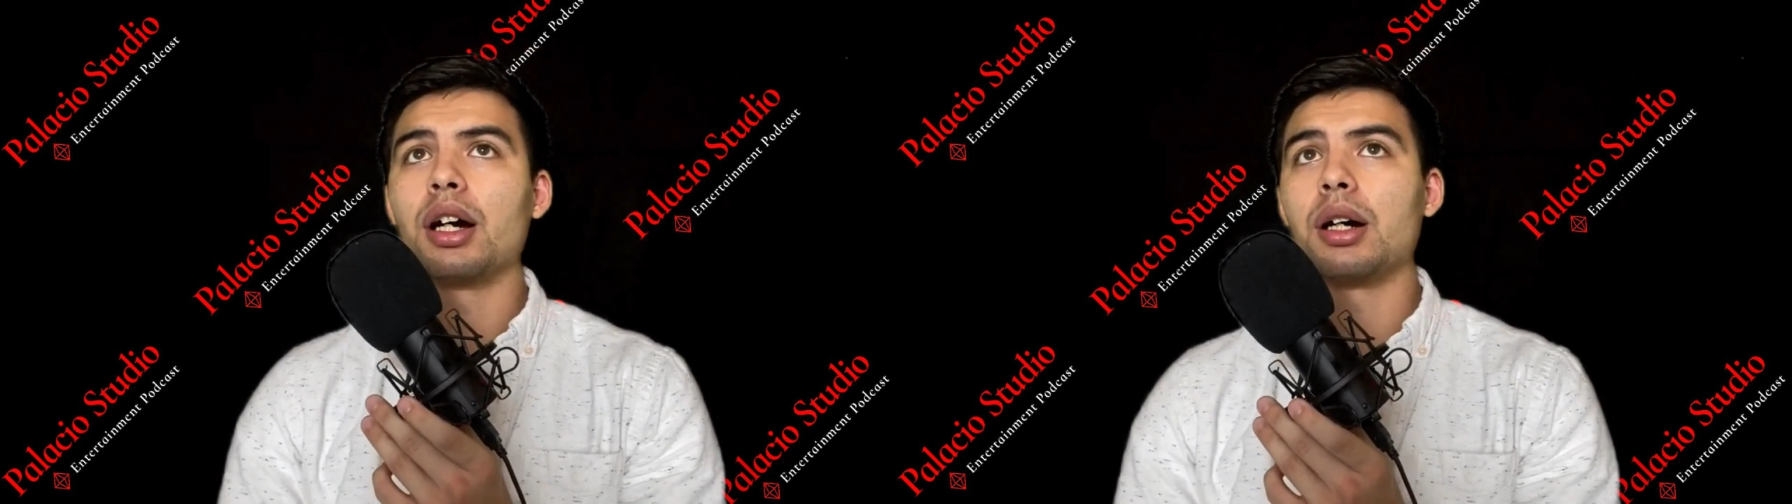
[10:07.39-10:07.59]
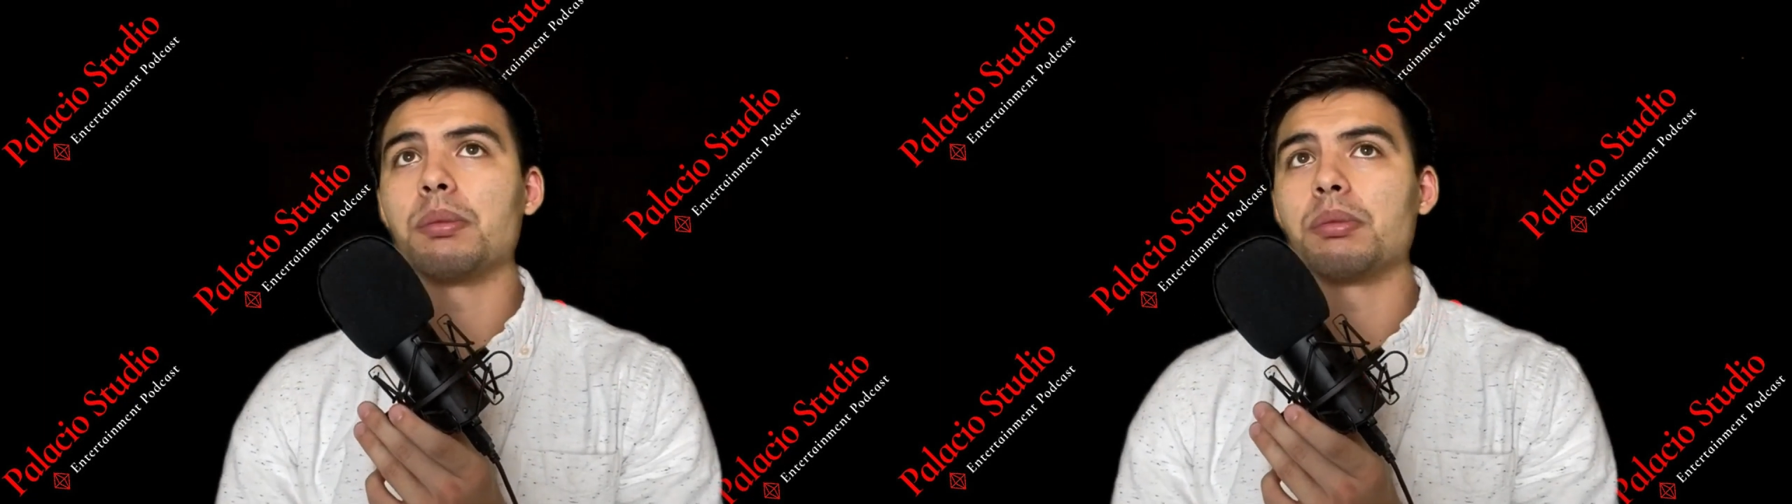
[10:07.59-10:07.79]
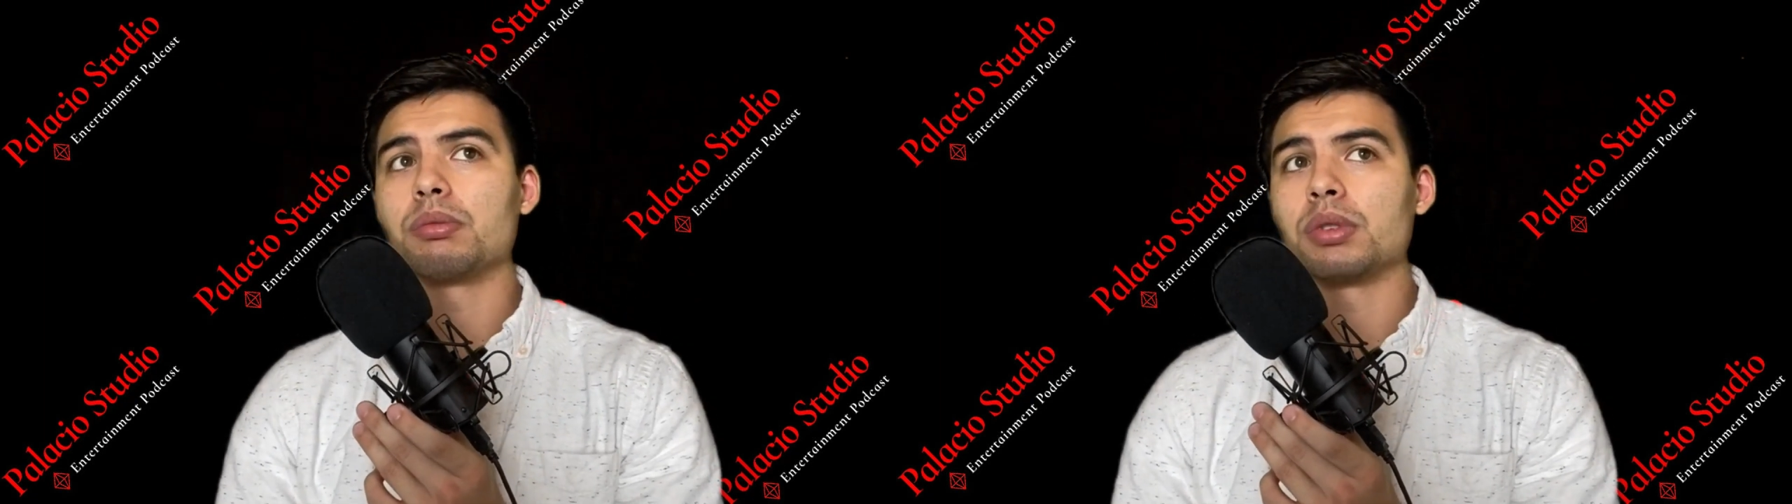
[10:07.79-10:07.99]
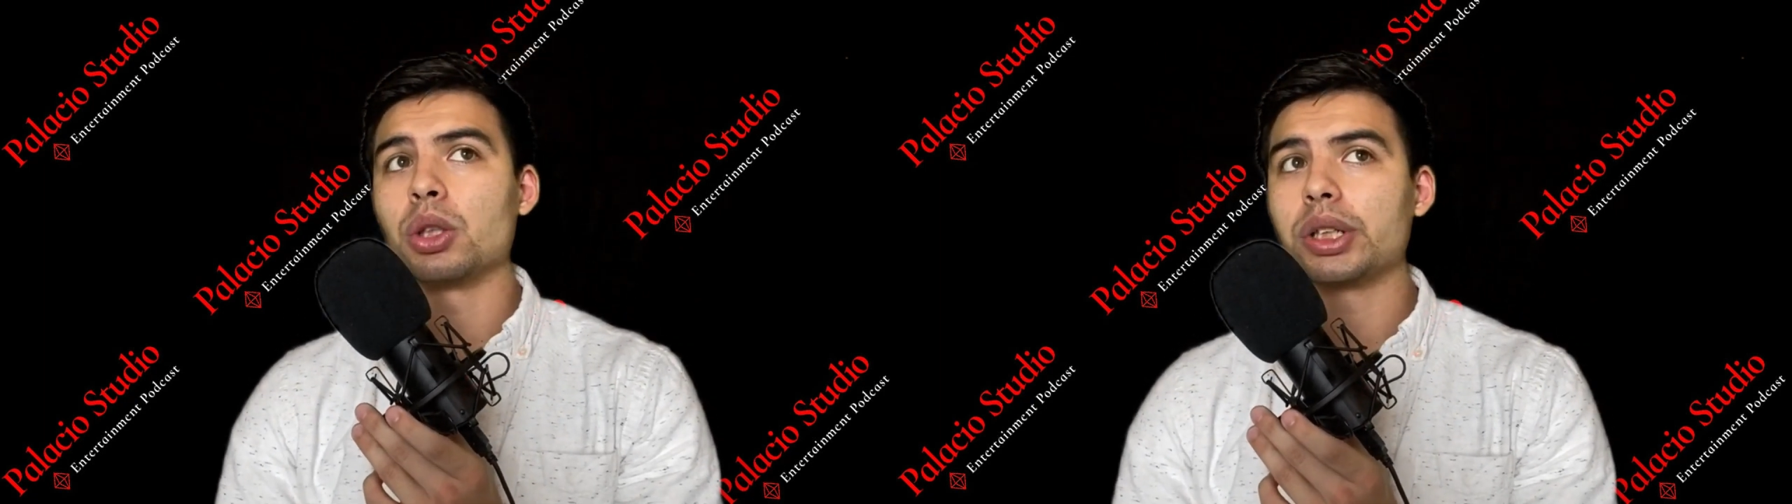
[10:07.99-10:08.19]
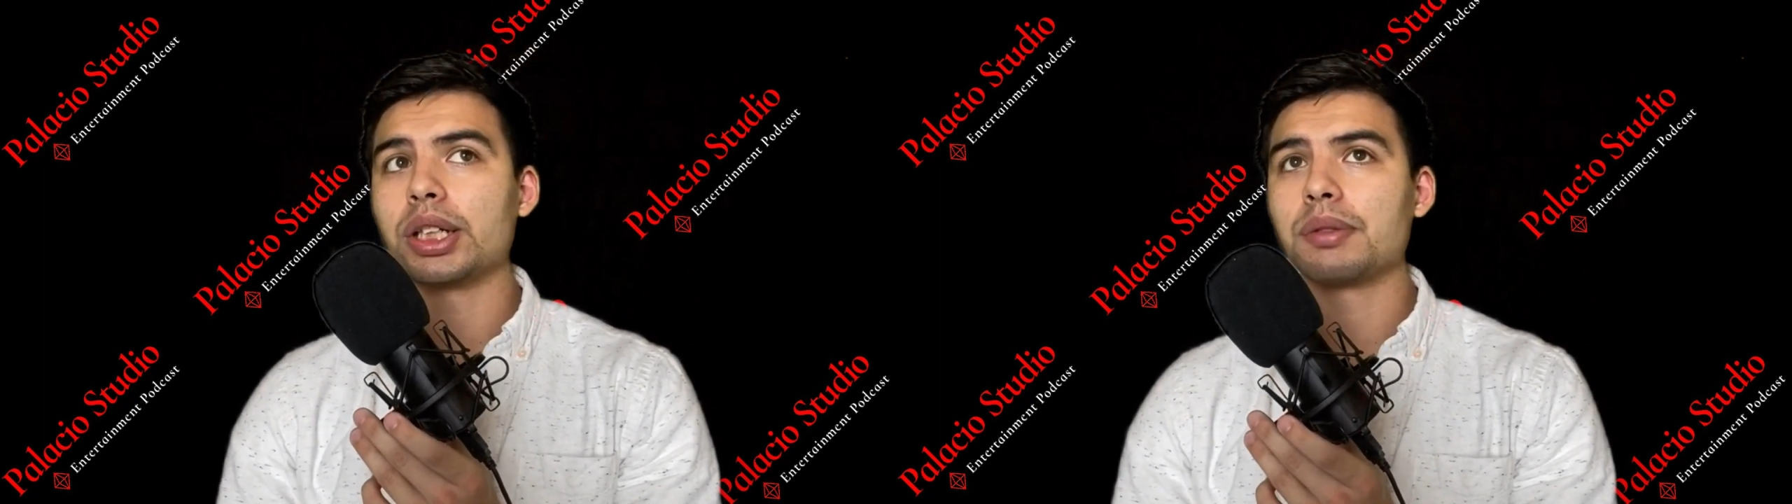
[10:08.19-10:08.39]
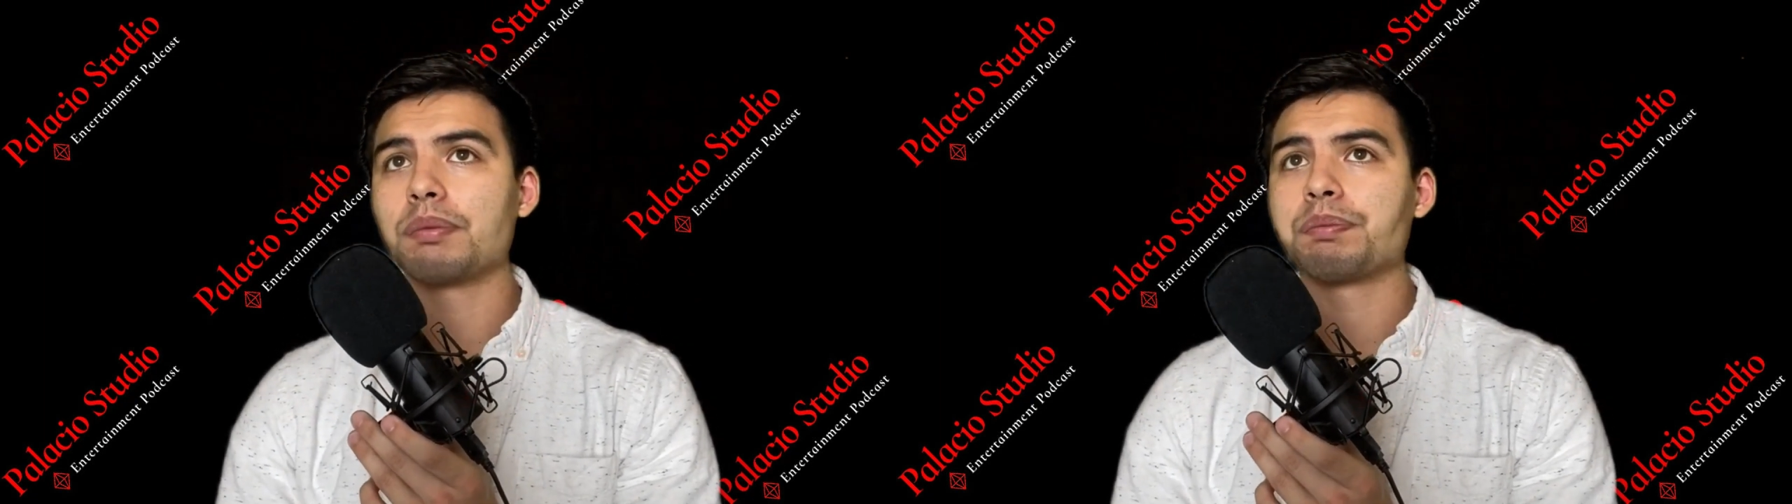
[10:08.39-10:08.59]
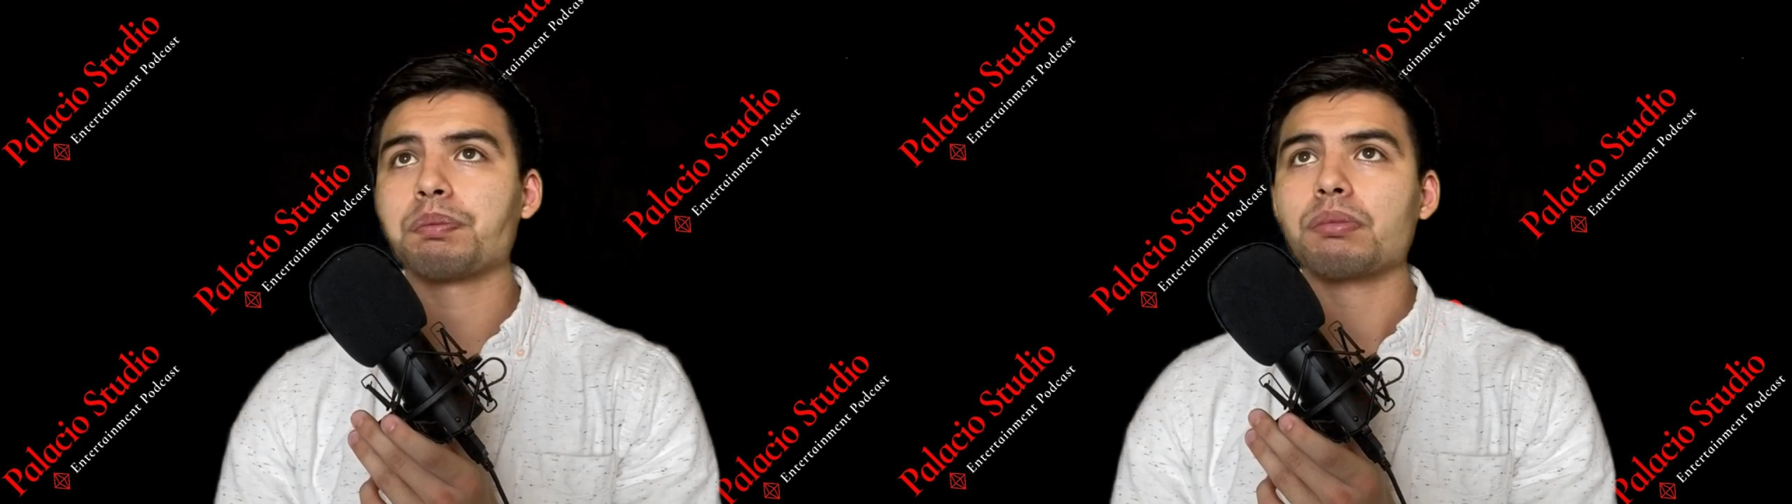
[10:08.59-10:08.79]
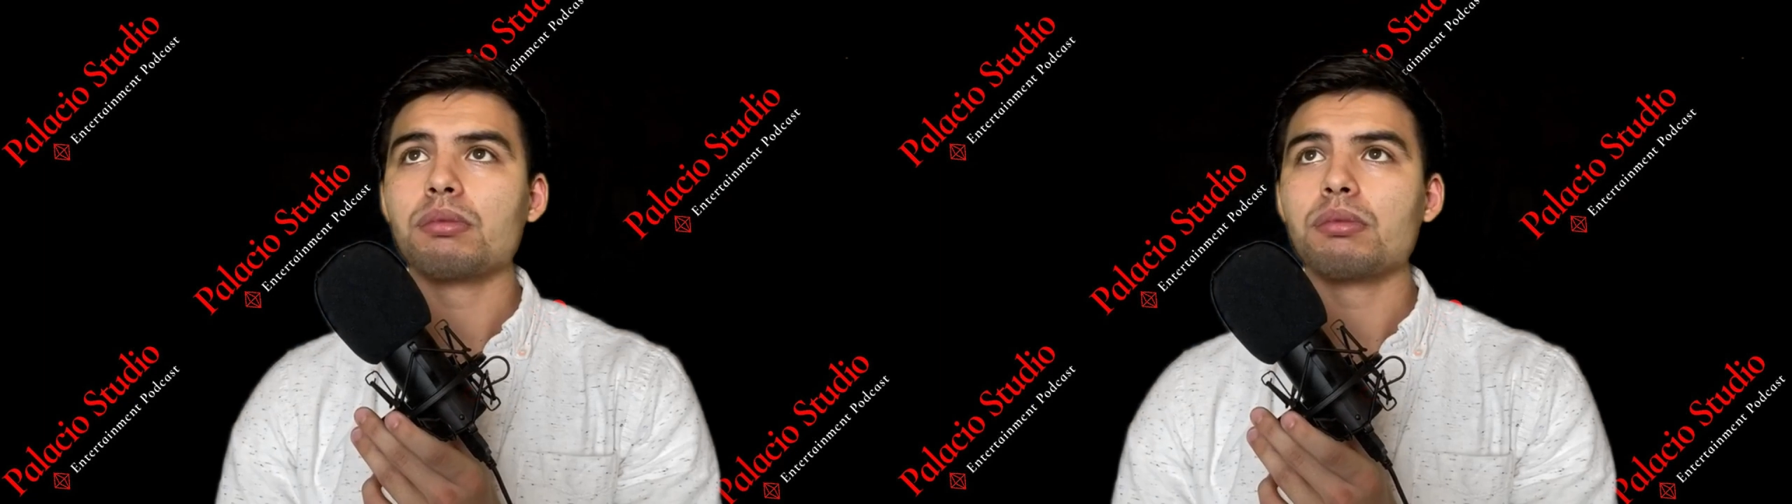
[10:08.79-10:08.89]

Um, Logan